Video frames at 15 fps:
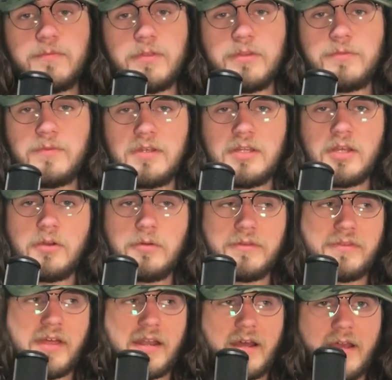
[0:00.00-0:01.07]
for this video
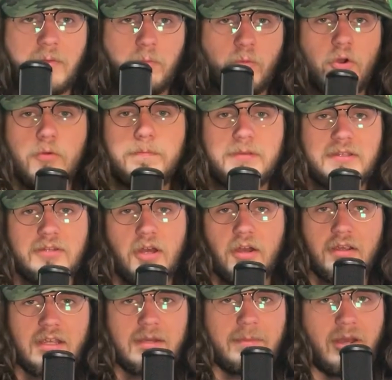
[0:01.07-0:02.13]
is that I won't be
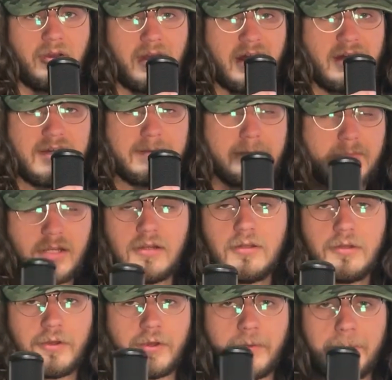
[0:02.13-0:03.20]
talking about any
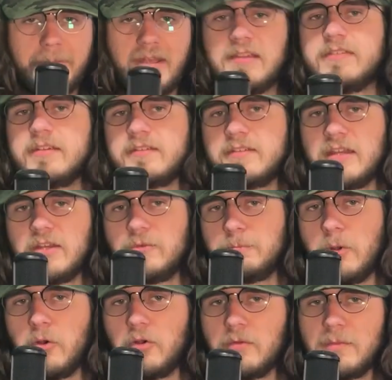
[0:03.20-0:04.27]
middle or basic stage
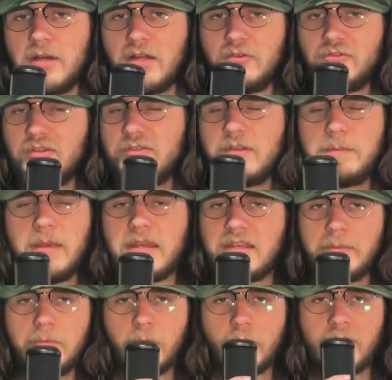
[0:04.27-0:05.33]
Pokemon just to
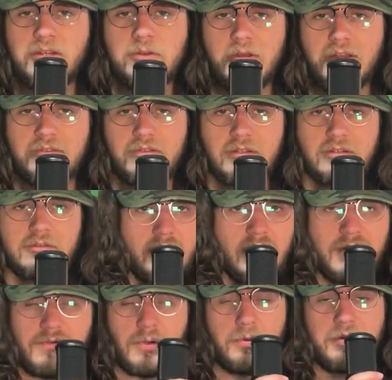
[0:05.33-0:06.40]
make it more interesting.
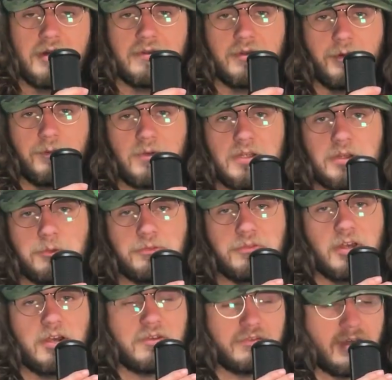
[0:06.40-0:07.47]
If you think this video sucks